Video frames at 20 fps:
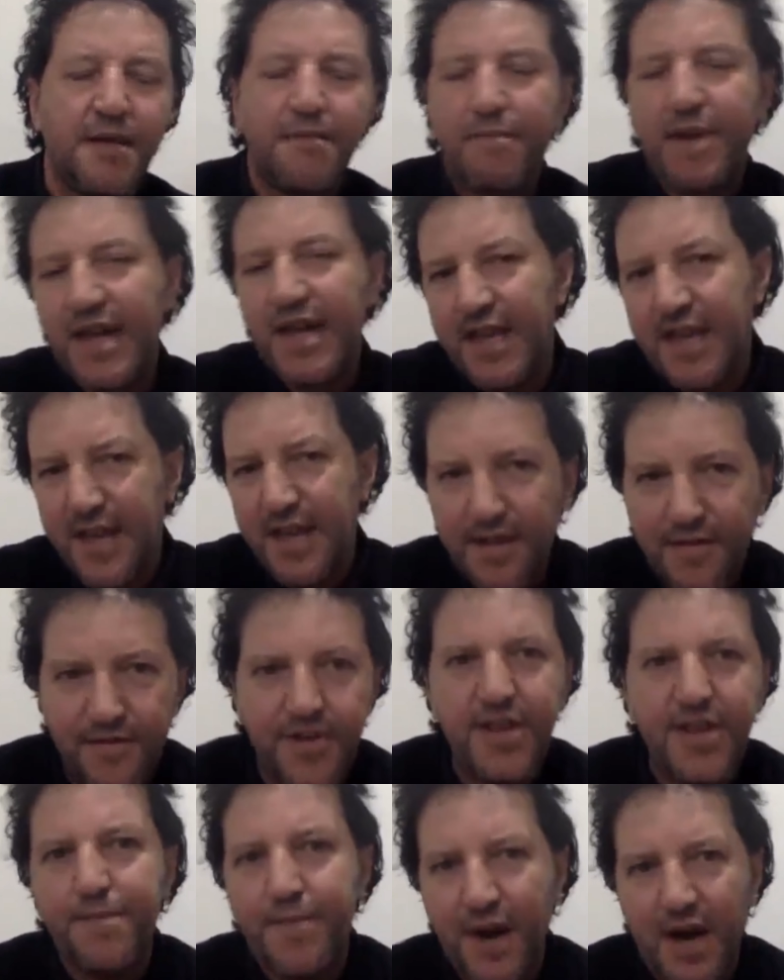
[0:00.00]
by
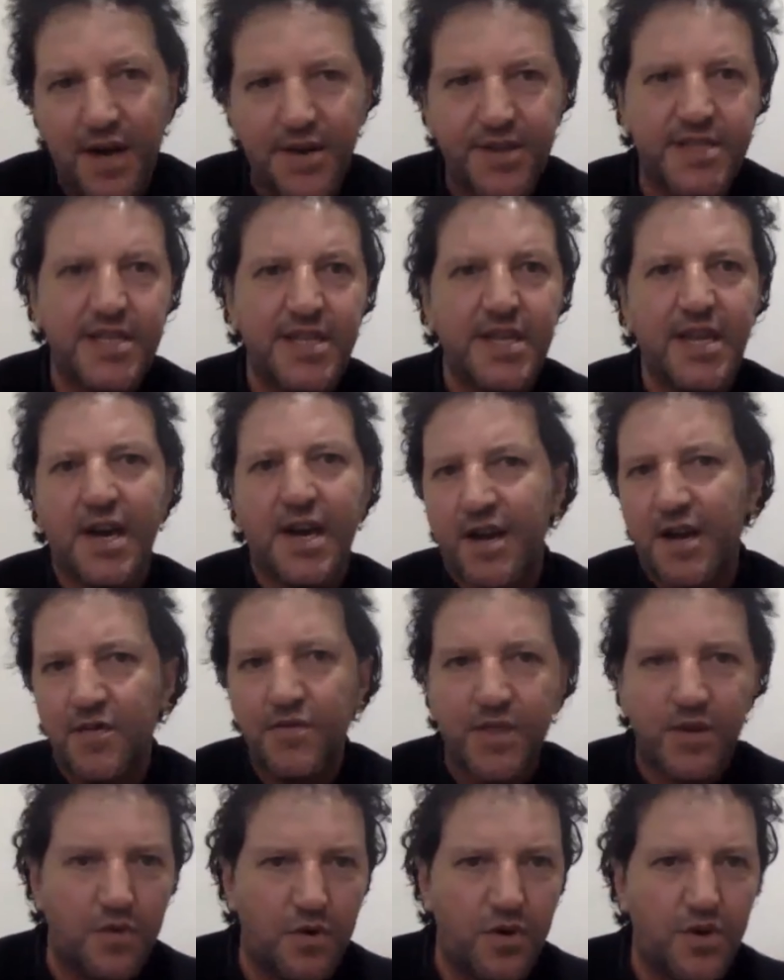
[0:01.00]
every party
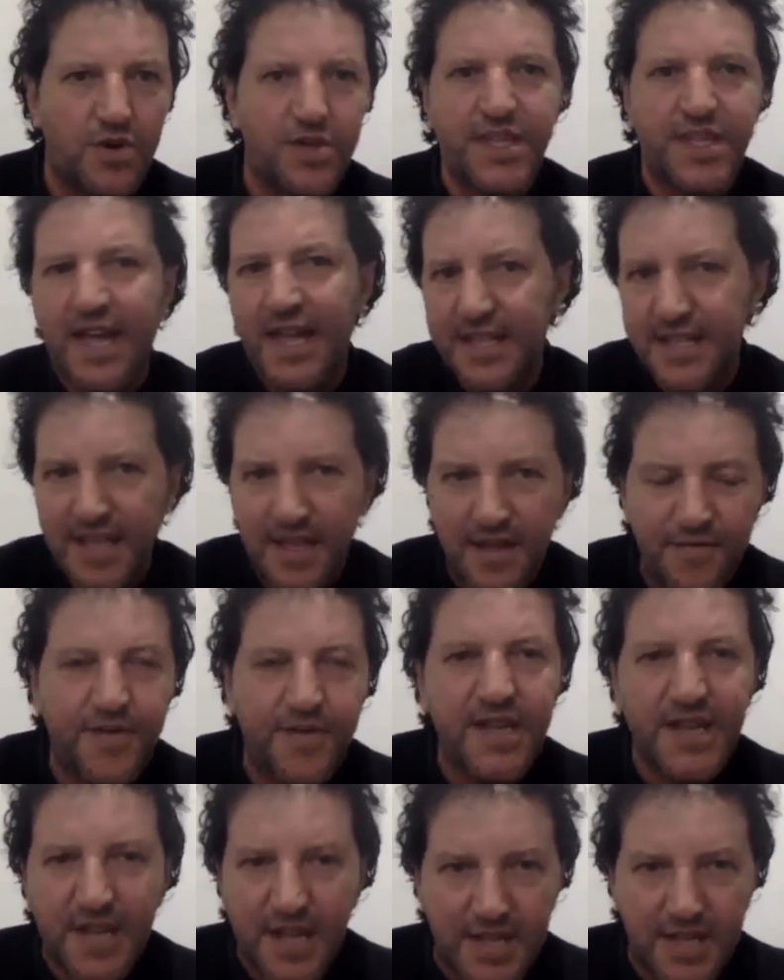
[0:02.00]
around the world and
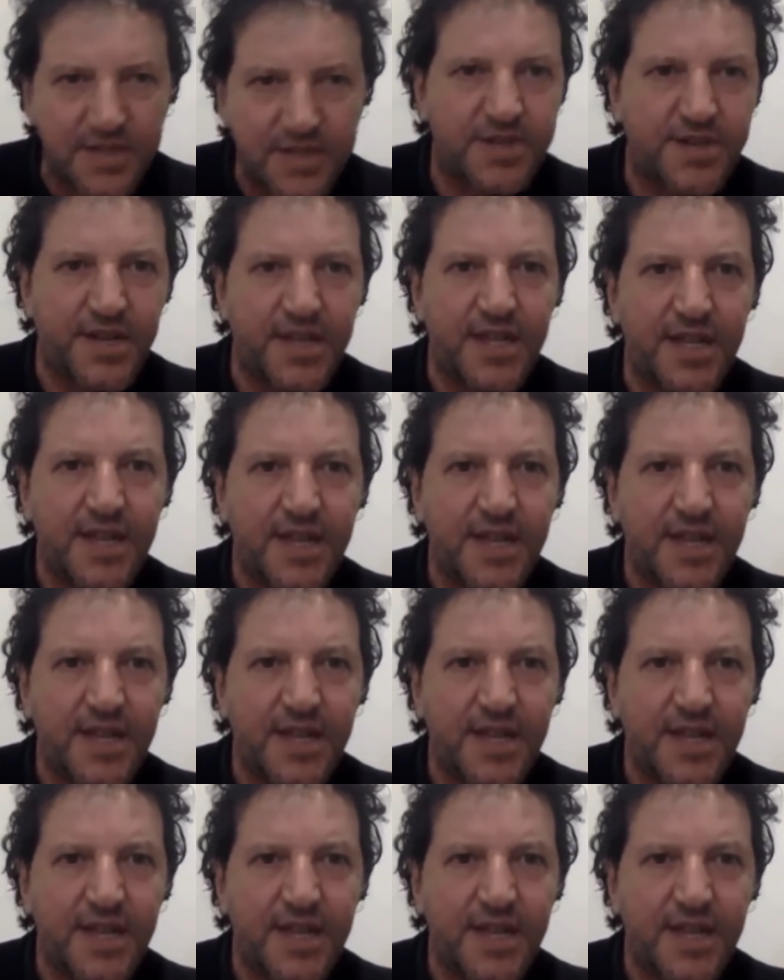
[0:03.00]
every country.